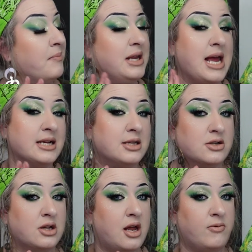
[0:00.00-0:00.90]
Yes, there's
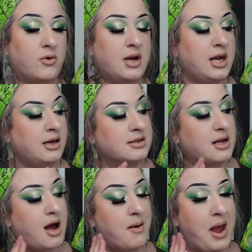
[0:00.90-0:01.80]
a lot of greens.
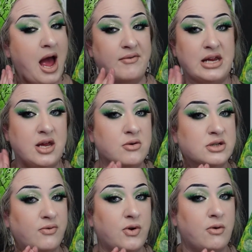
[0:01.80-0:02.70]
Having
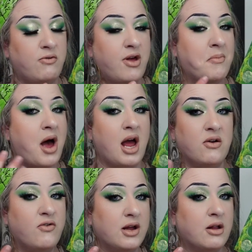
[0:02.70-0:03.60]
used a few of them, I
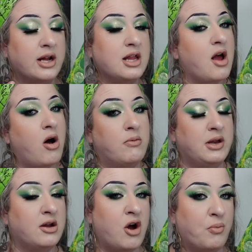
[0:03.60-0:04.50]
feel like they all
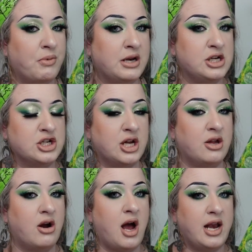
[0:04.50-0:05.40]
really complement each
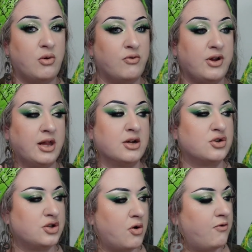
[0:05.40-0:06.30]
other. I don't feel like
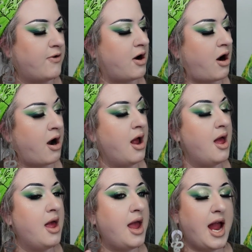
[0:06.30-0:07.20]
so far
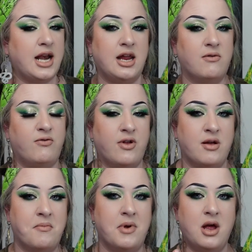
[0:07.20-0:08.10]
any of
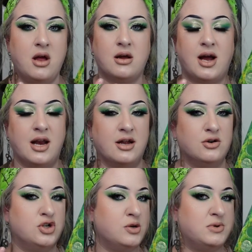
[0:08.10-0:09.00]
them kind of
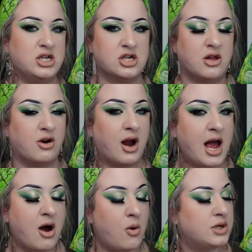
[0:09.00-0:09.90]
duped each other
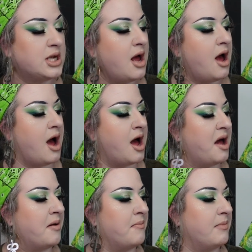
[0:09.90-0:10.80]
out.
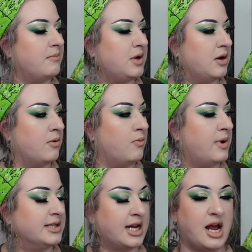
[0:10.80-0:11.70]
You know,
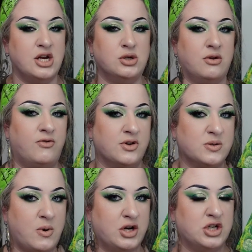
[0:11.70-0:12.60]
once I kind of do the full
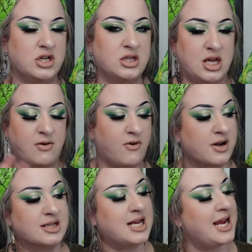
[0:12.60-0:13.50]
swatches that you've already
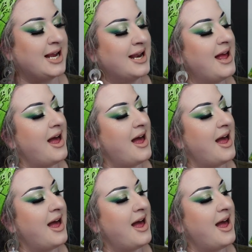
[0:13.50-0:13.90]
seen,